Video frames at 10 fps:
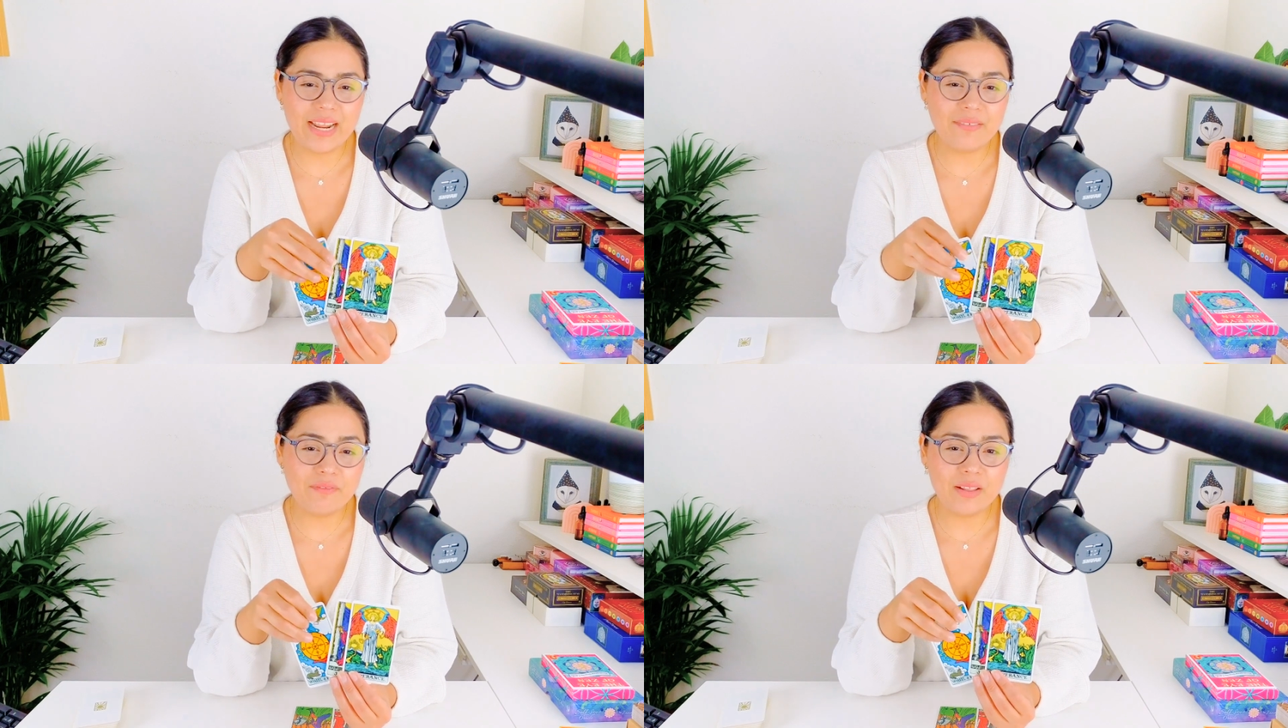
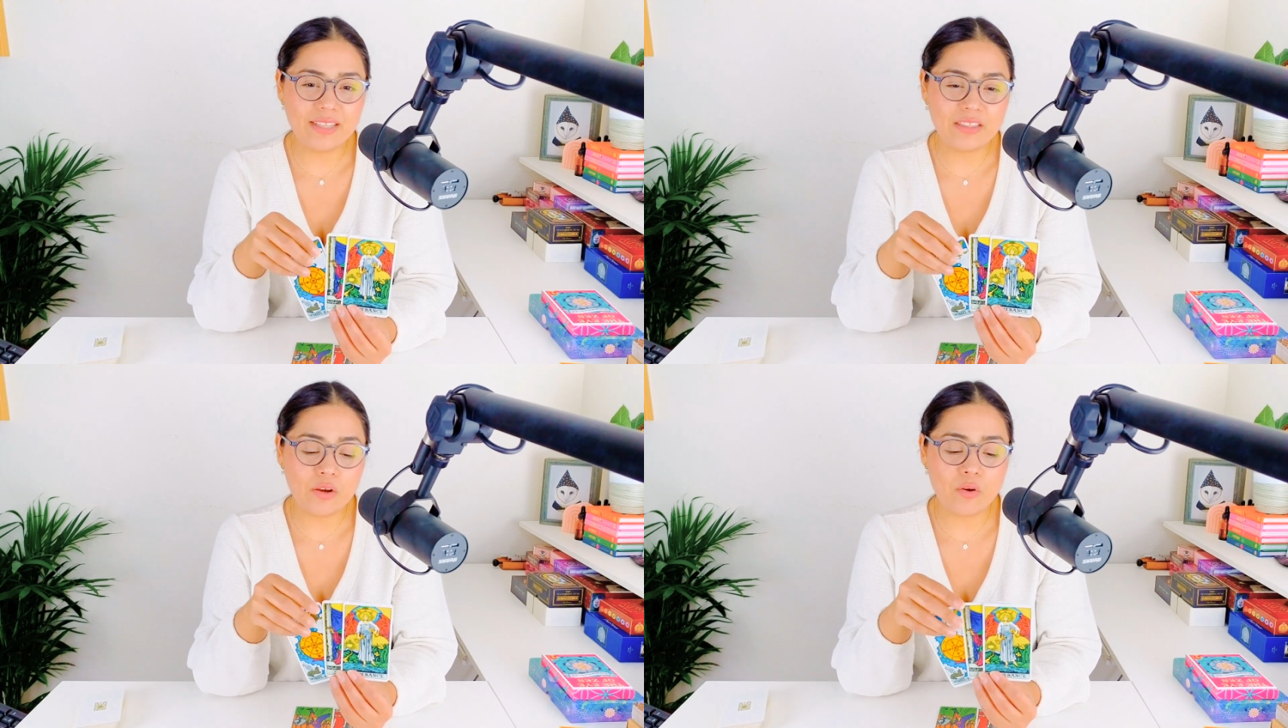I feel
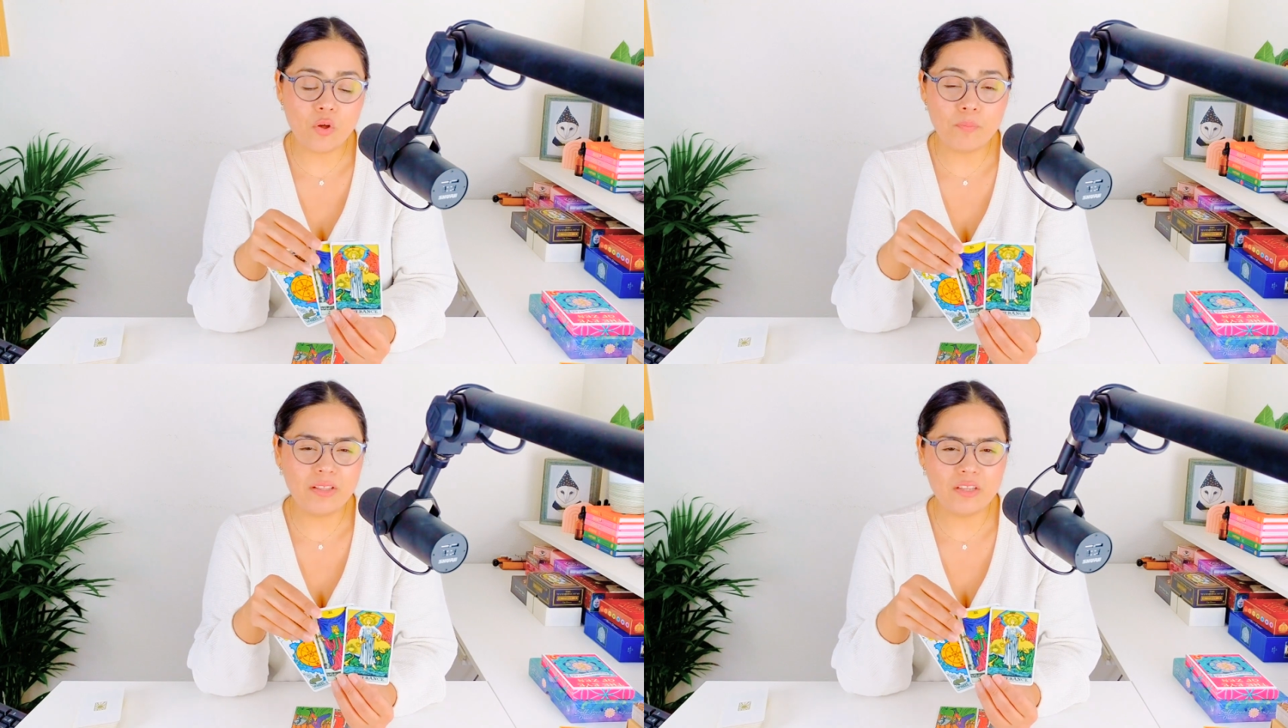like they're
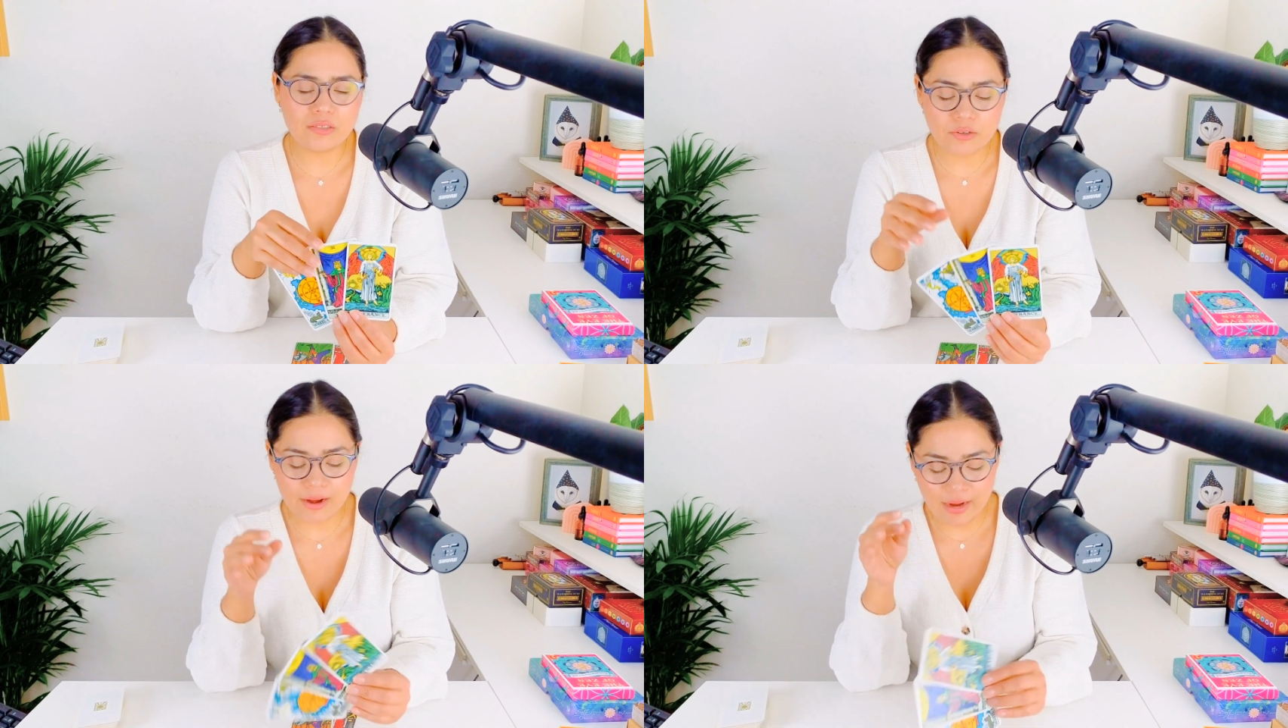hoping, they're
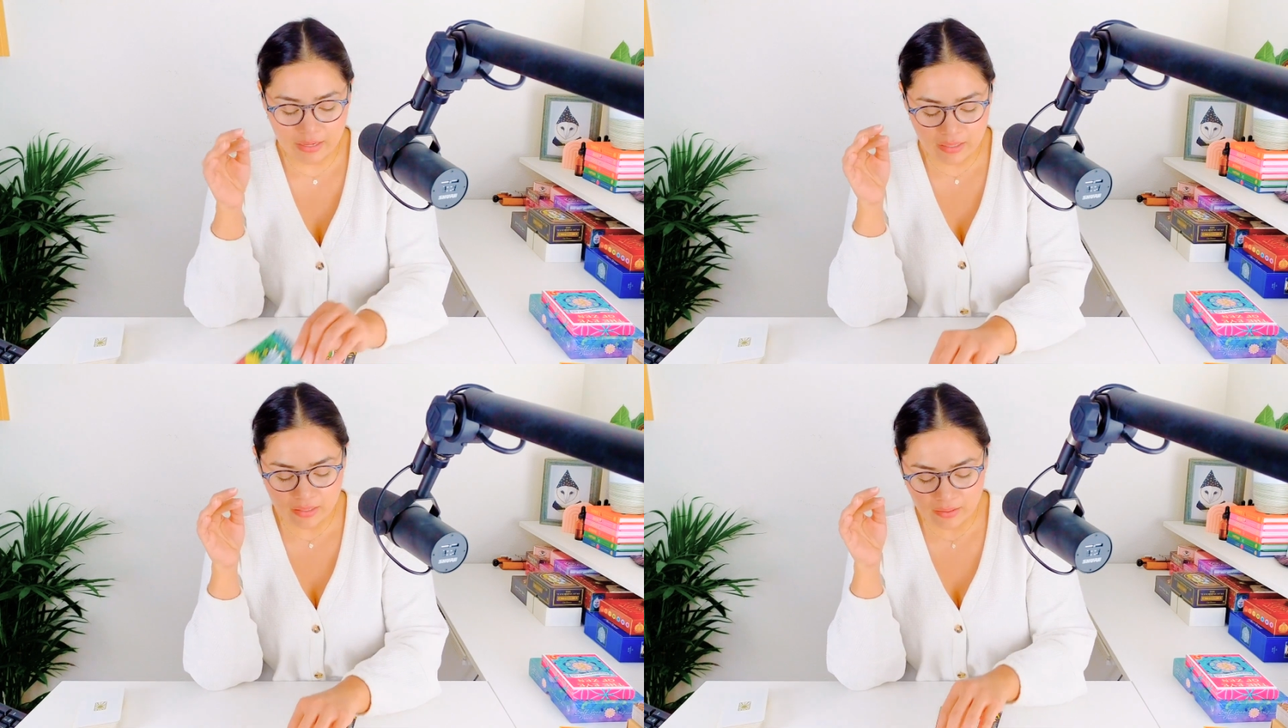
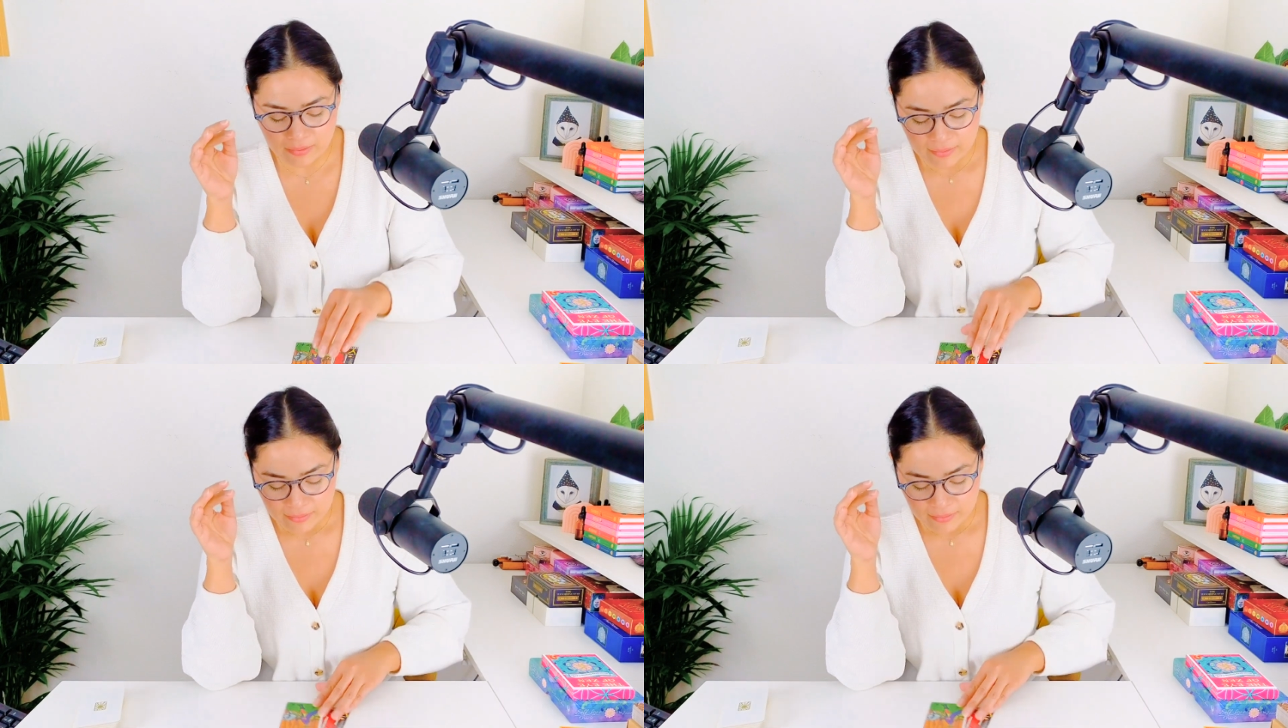trying.